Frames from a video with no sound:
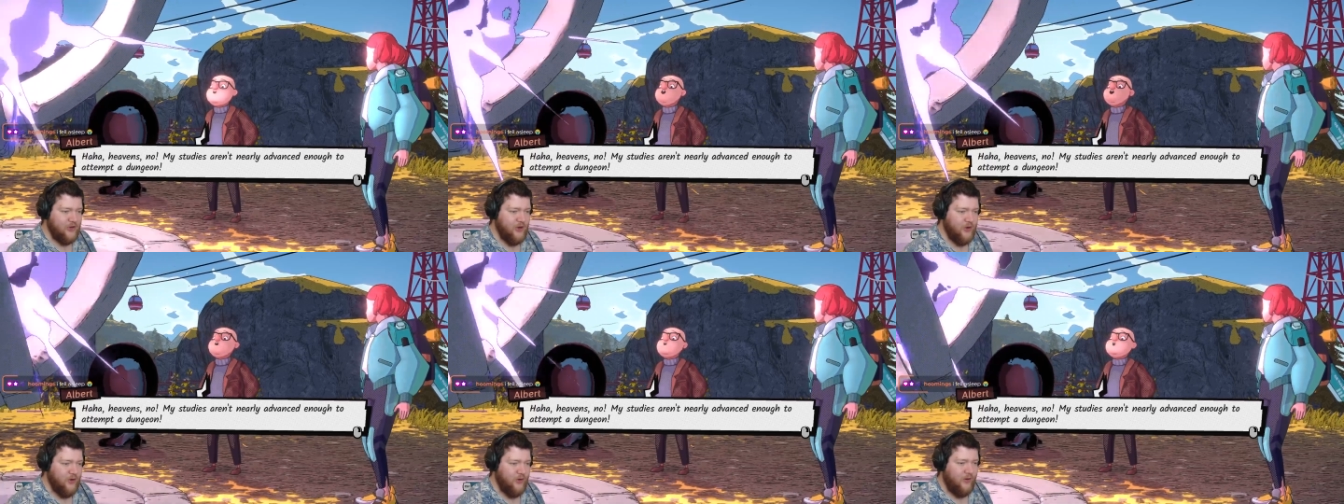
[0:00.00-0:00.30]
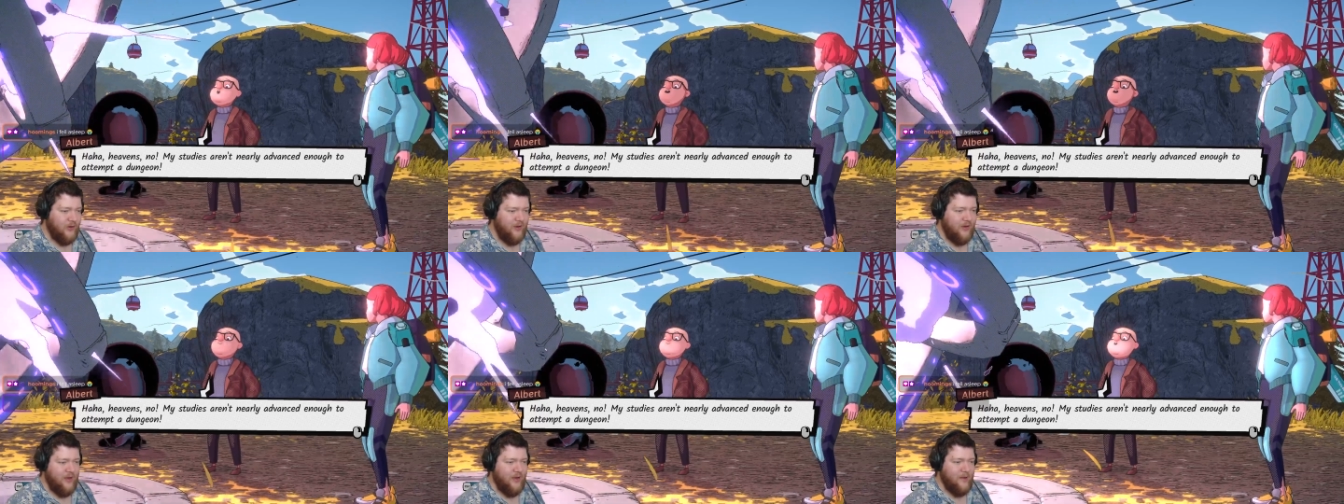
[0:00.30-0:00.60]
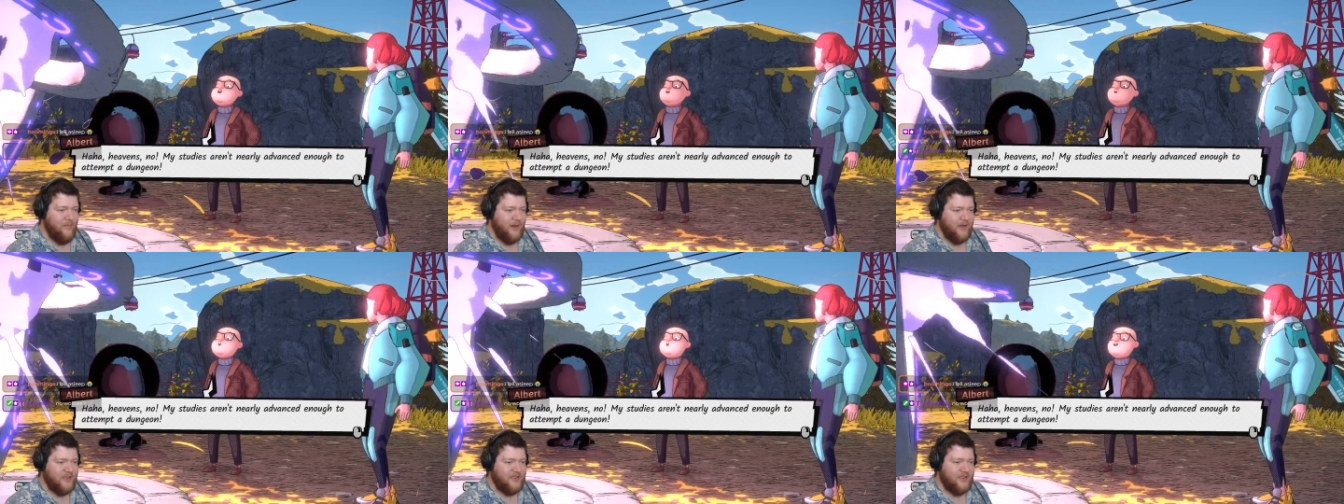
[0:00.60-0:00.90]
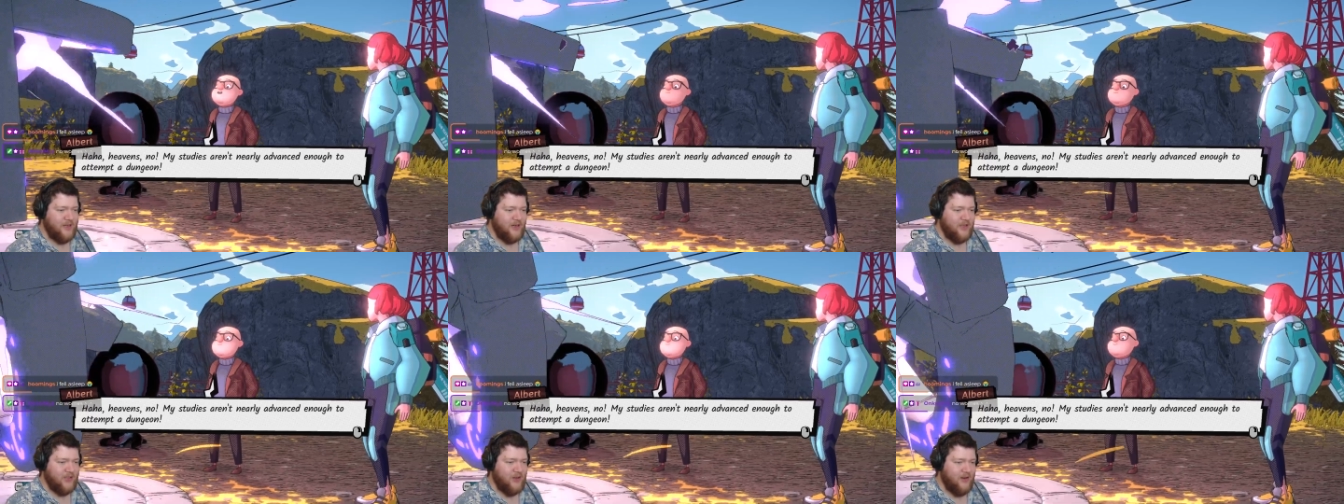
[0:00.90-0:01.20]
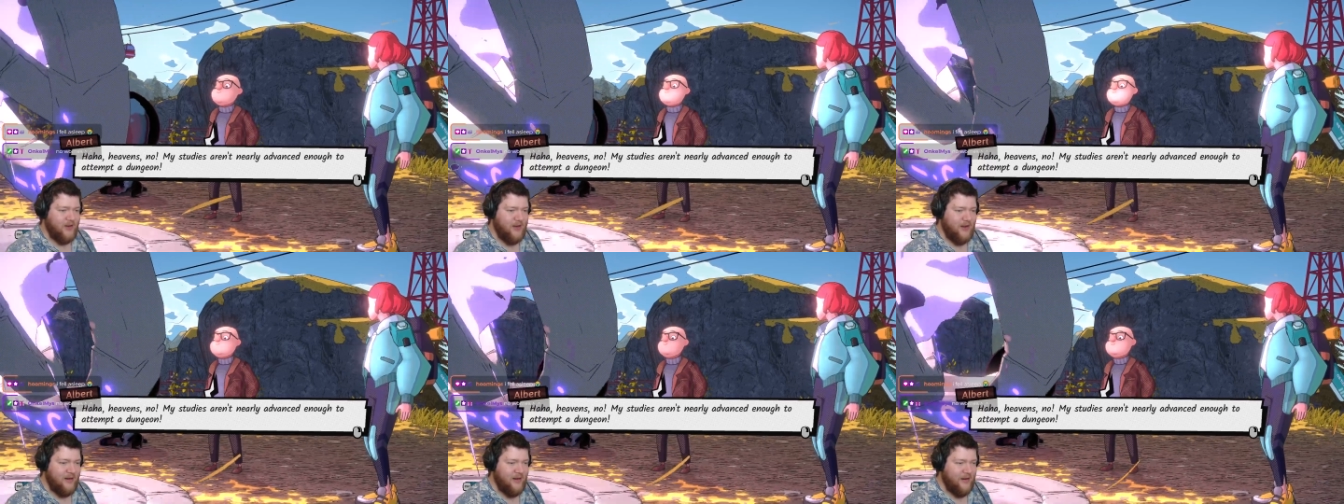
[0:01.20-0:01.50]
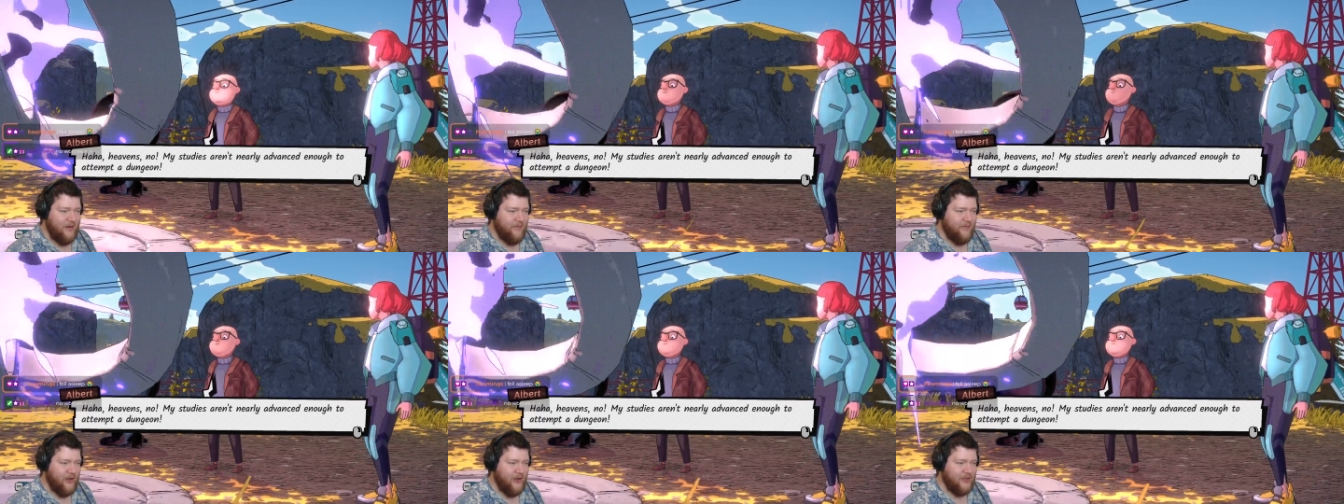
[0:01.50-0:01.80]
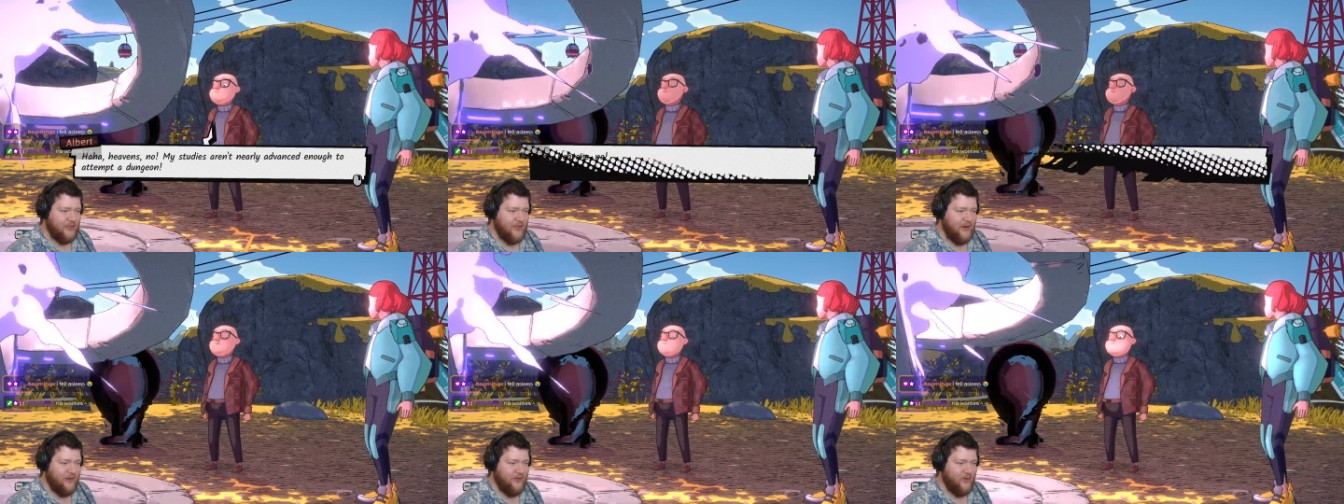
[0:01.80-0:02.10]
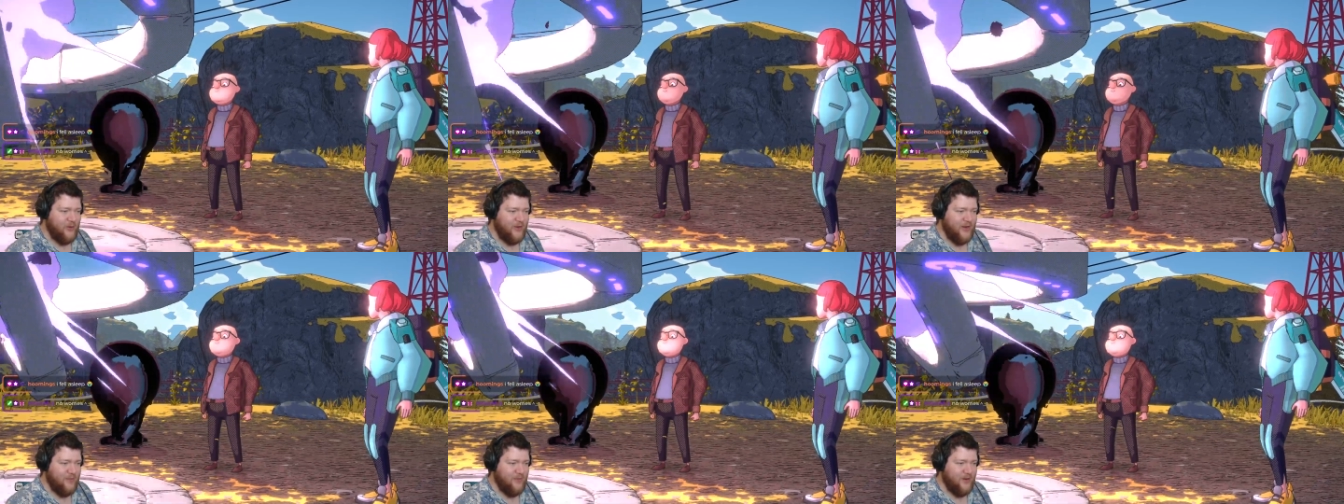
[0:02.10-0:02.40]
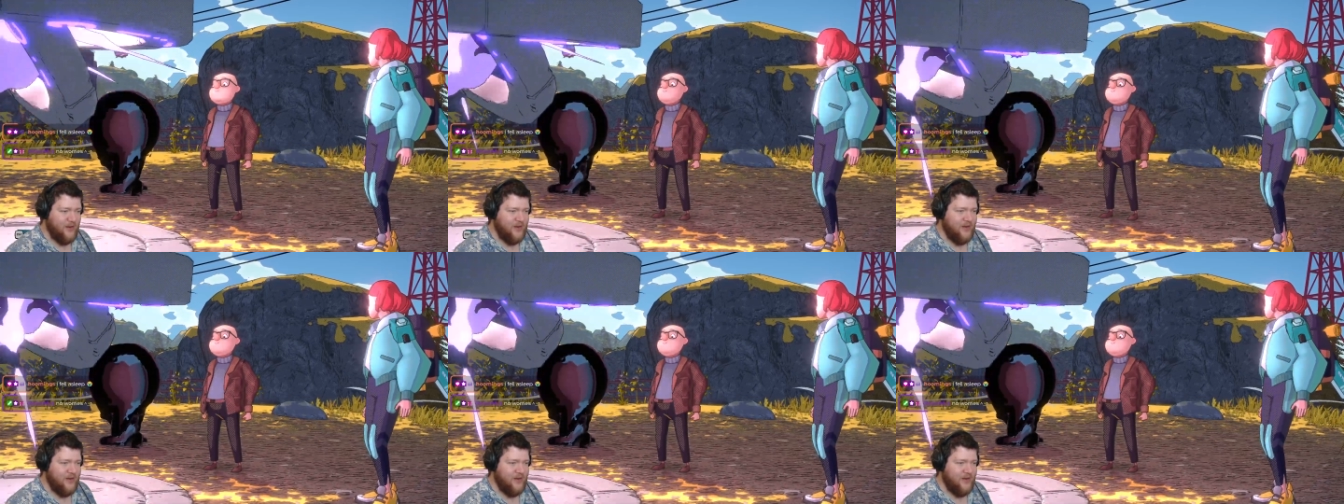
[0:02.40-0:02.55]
no. My studies aren't nearly advanced enough to attempt a